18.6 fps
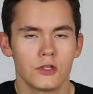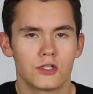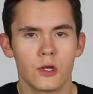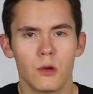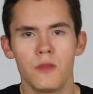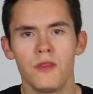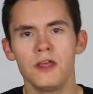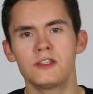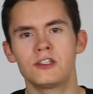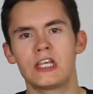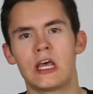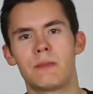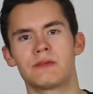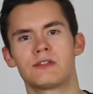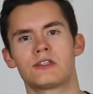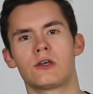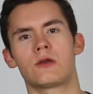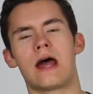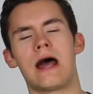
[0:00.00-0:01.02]
So in this
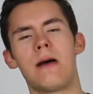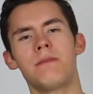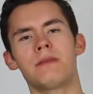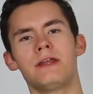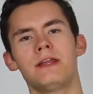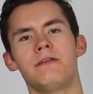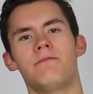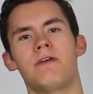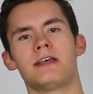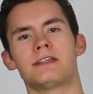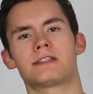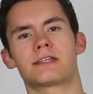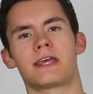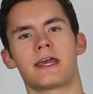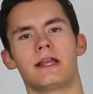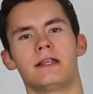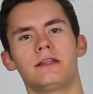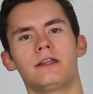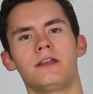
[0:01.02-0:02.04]
episode, I'm going to
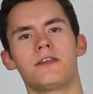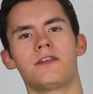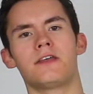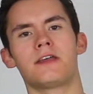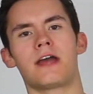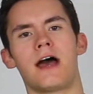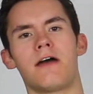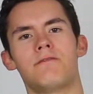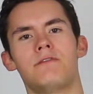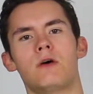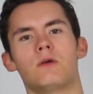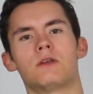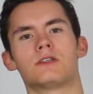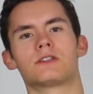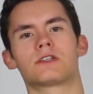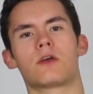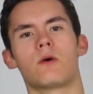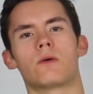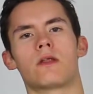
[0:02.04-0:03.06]
investigate a little thing I've
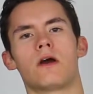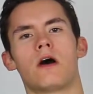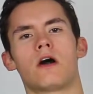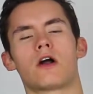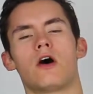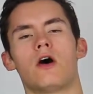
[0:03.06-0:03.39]
noticed going on